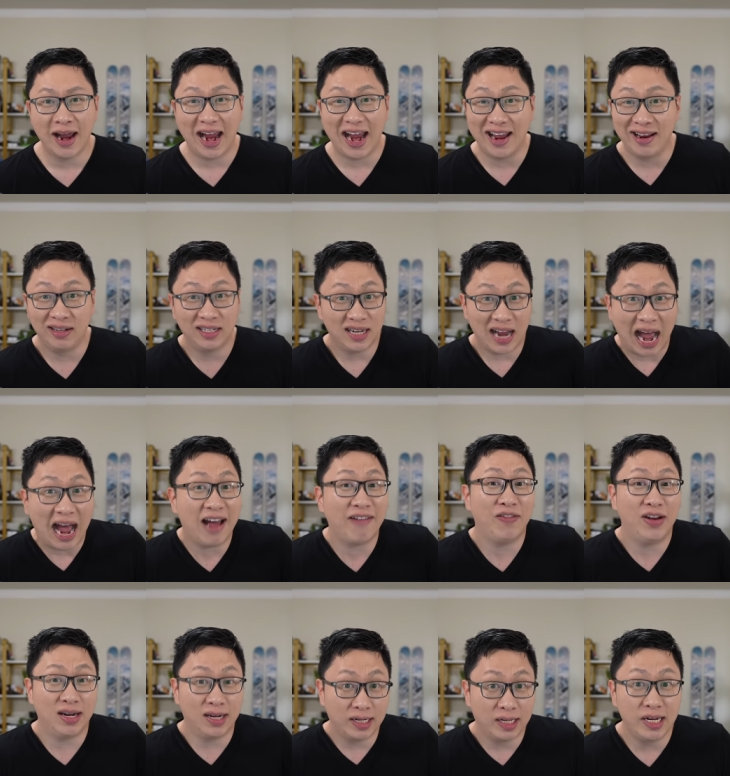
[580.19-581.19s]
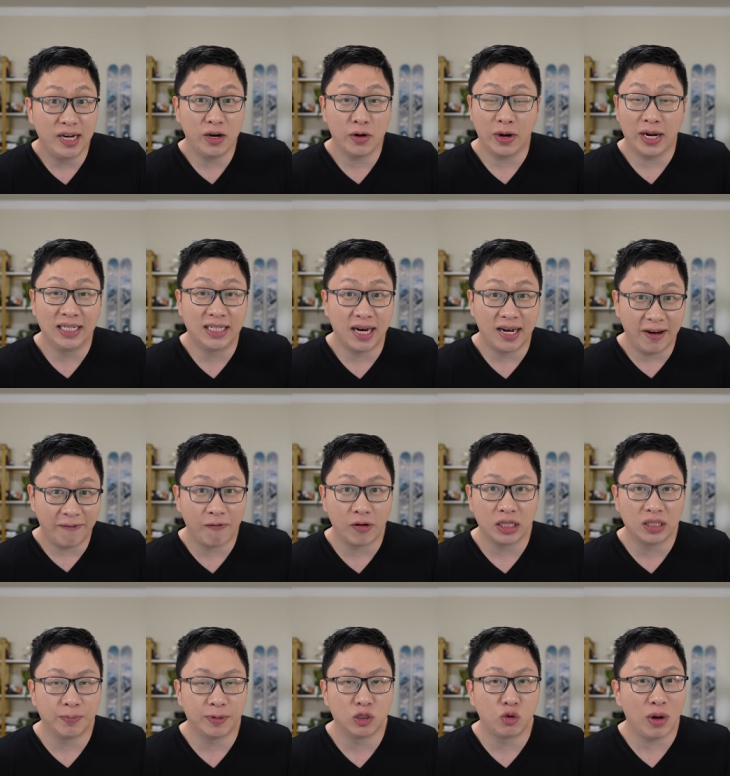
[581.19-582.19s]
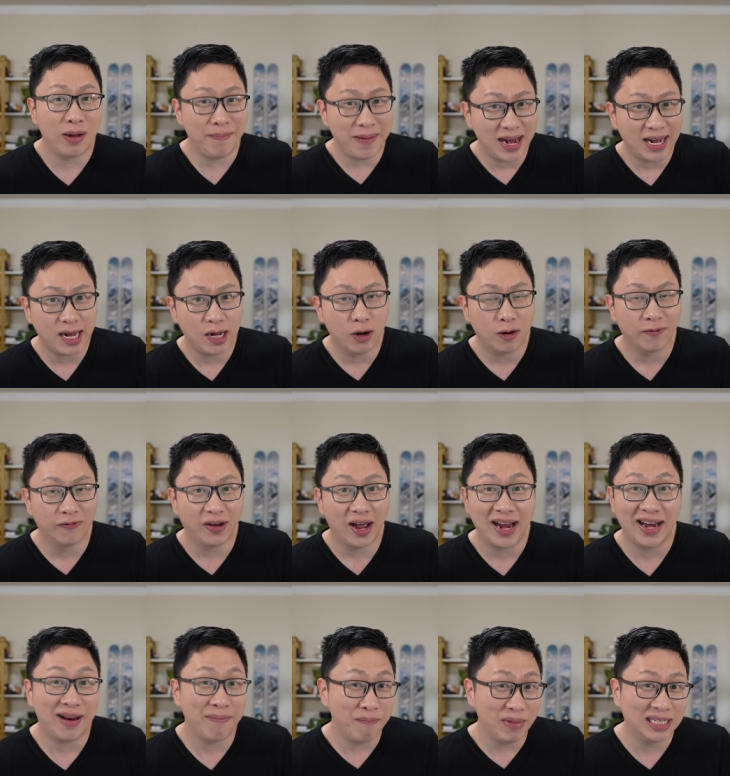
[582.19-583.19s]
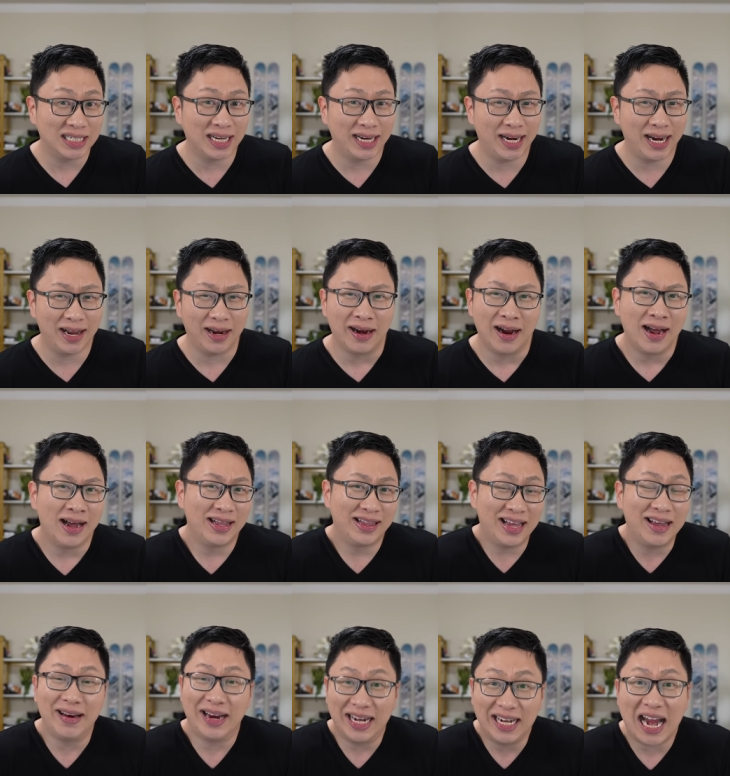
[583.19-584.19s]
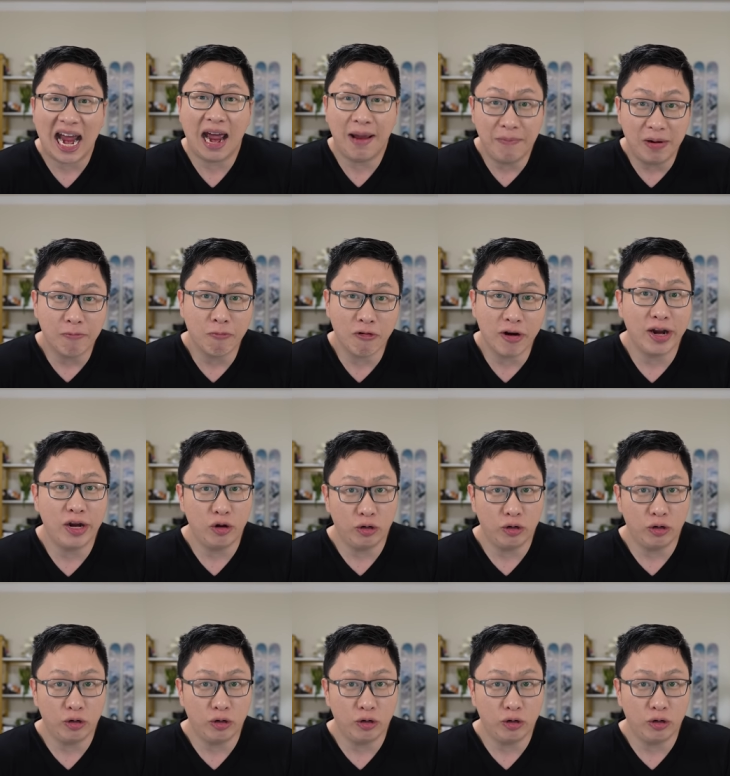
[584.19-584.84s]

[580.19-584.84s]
and having Clear is the difference between making your flight and missing it, then it can be pretty